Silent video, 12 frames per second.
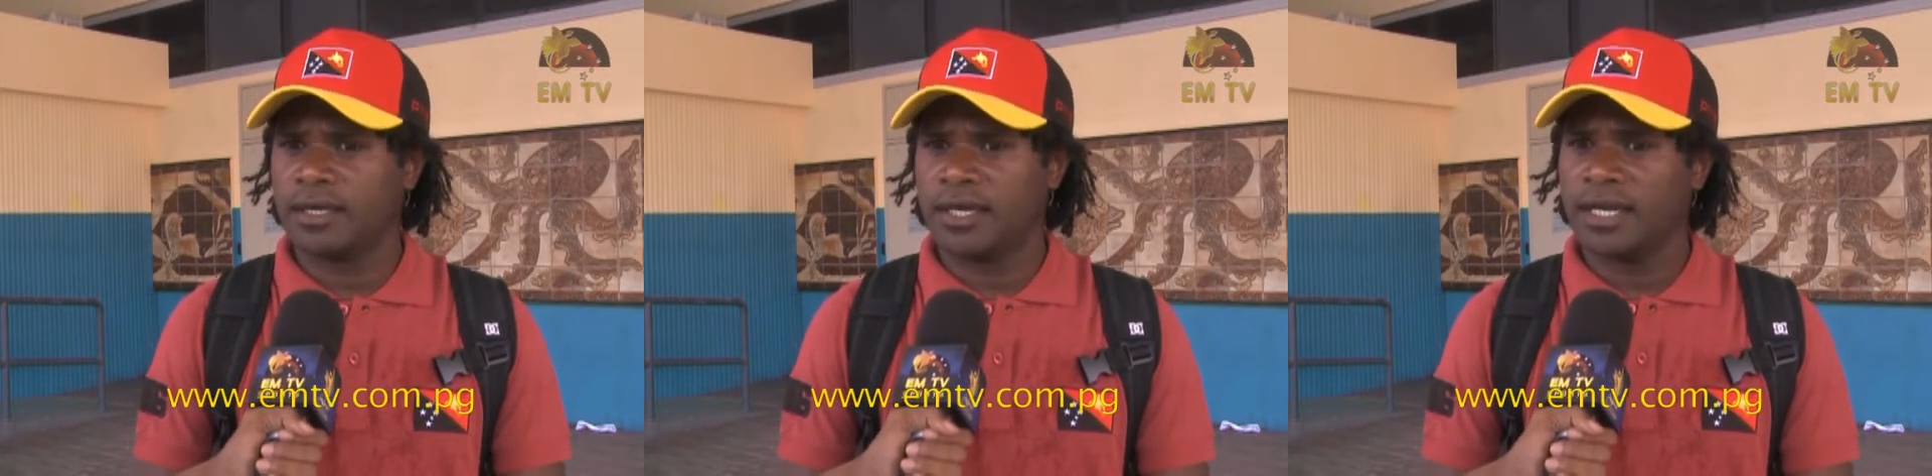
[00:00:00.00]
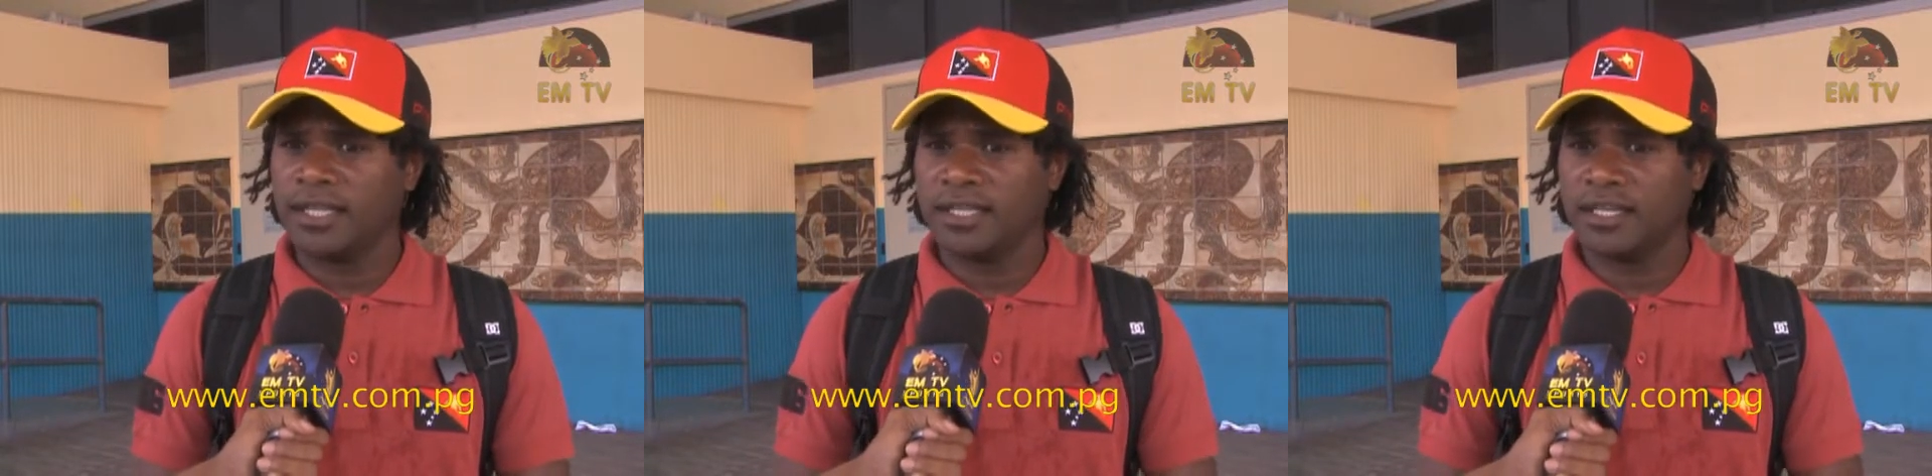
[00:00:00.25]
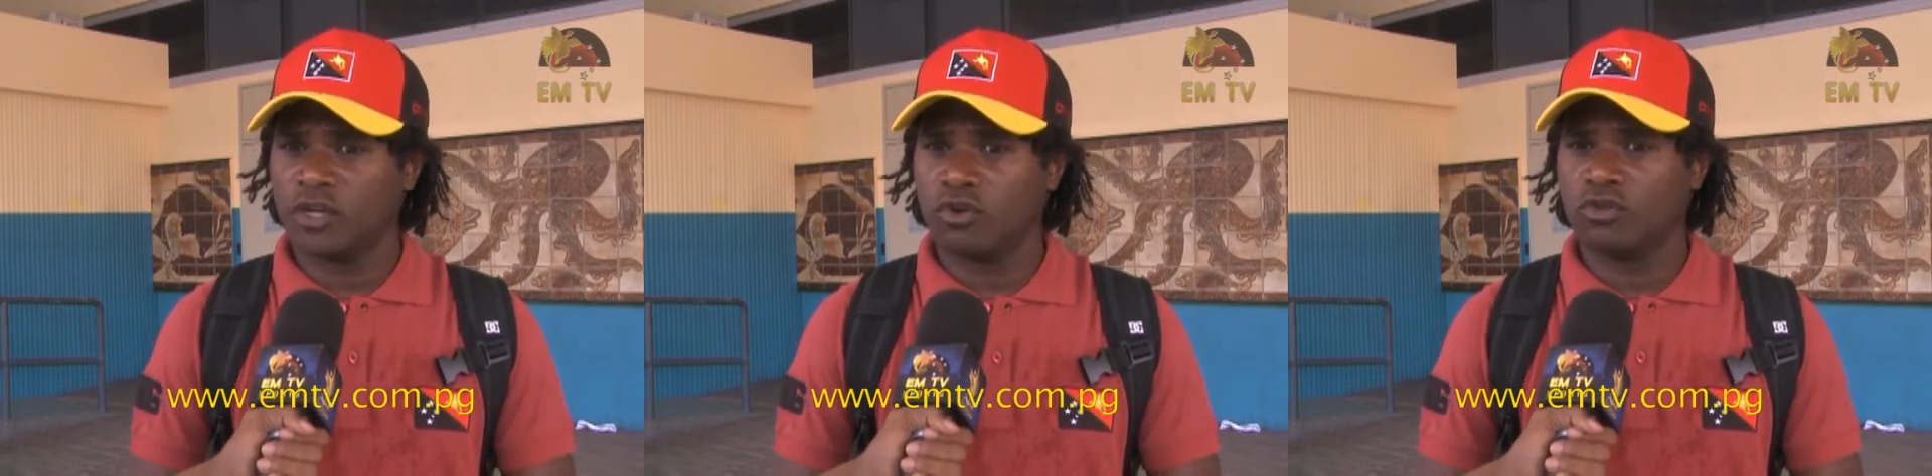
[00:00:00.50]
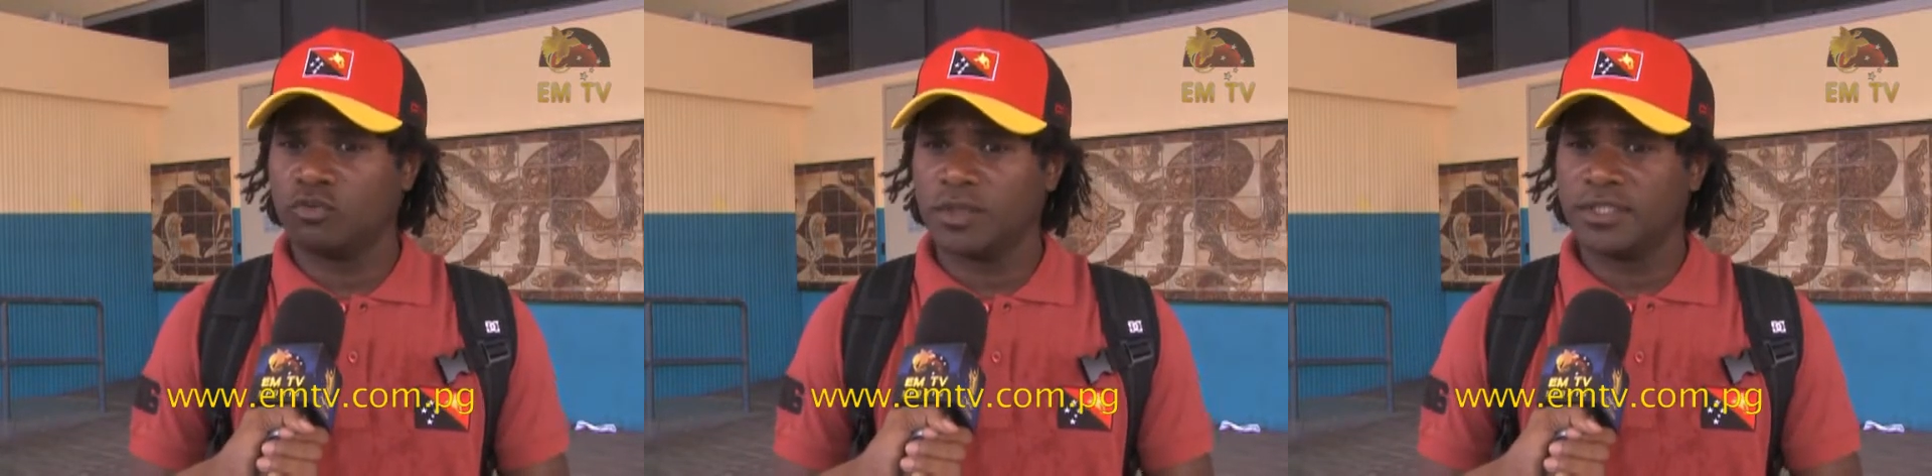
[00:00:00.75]
and I think the
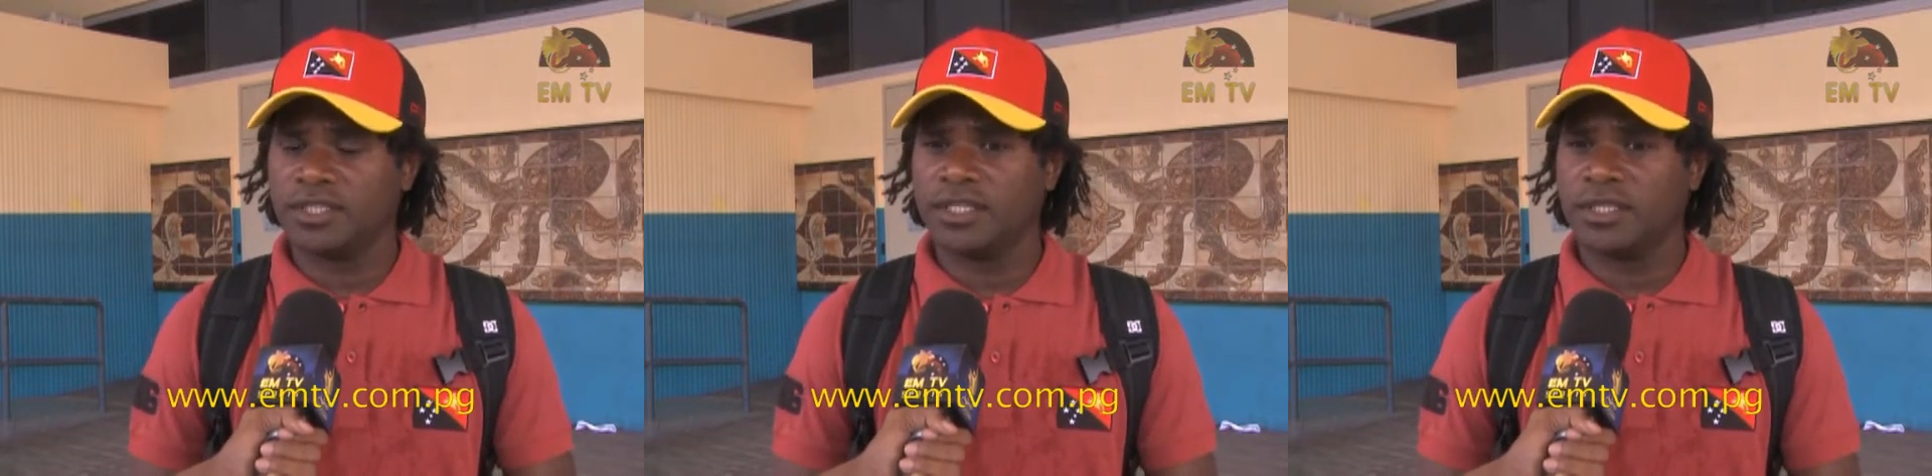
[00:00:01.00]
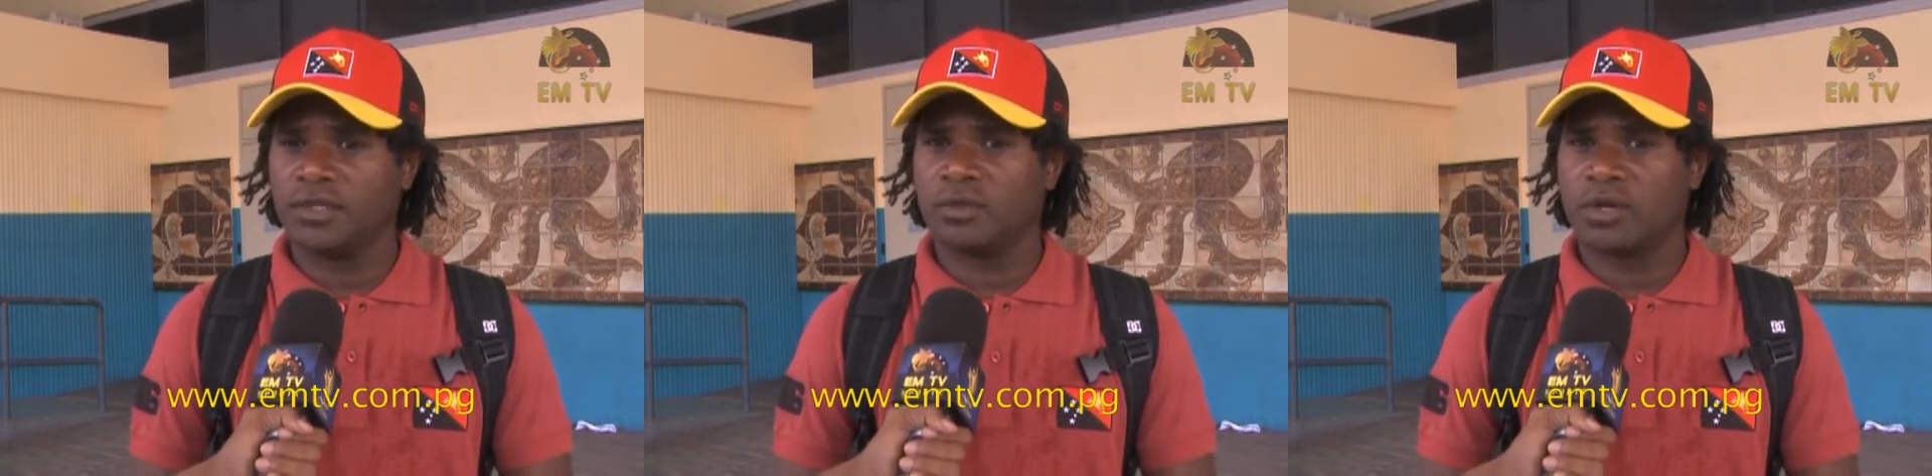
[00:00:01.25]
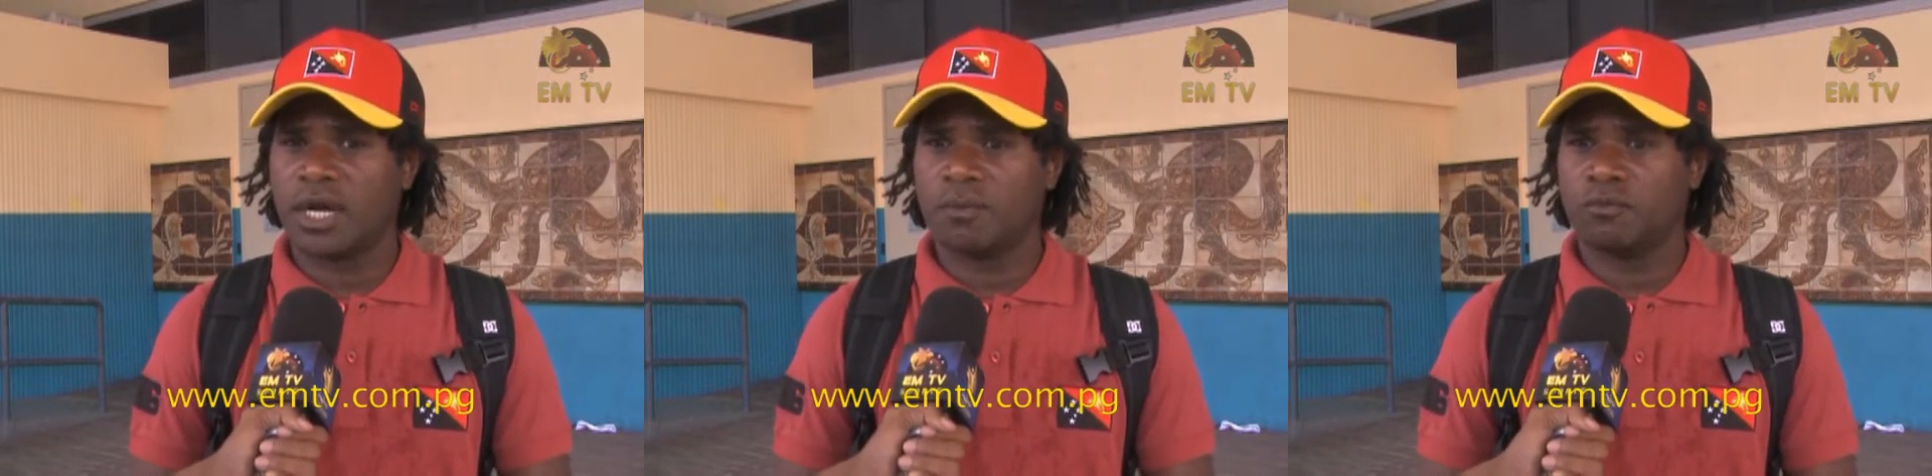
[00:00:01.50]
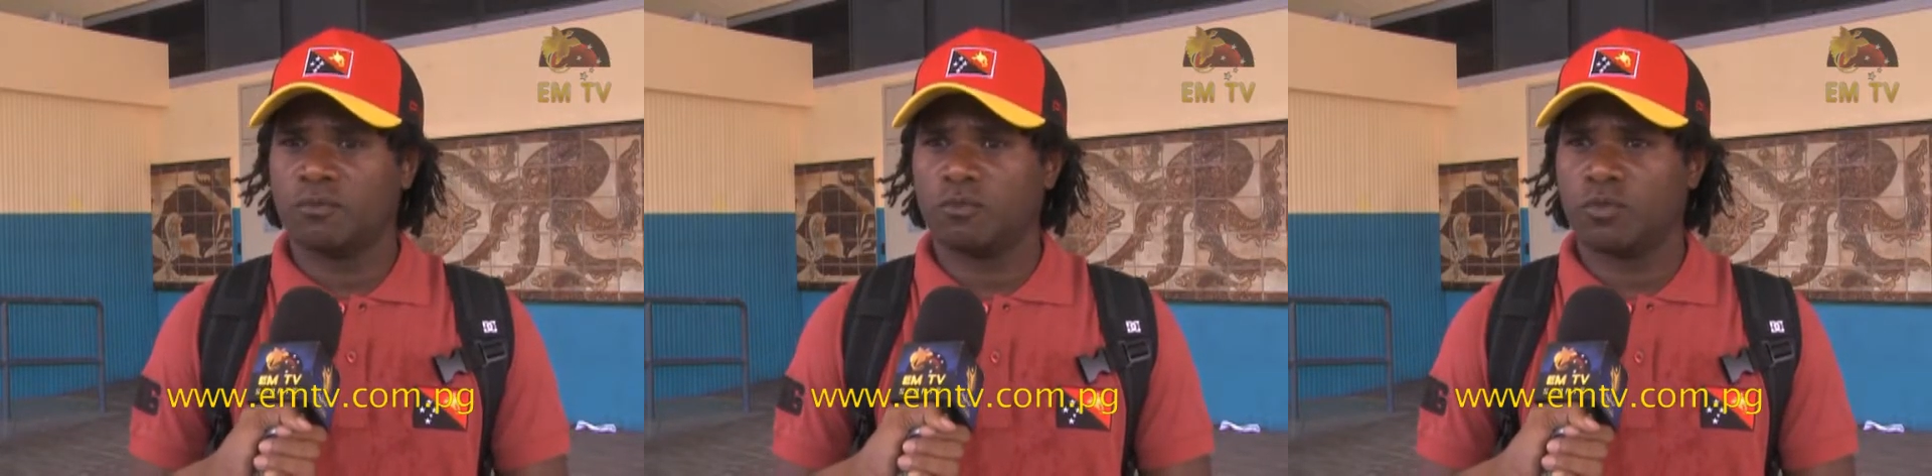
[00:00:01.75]
coach will see um,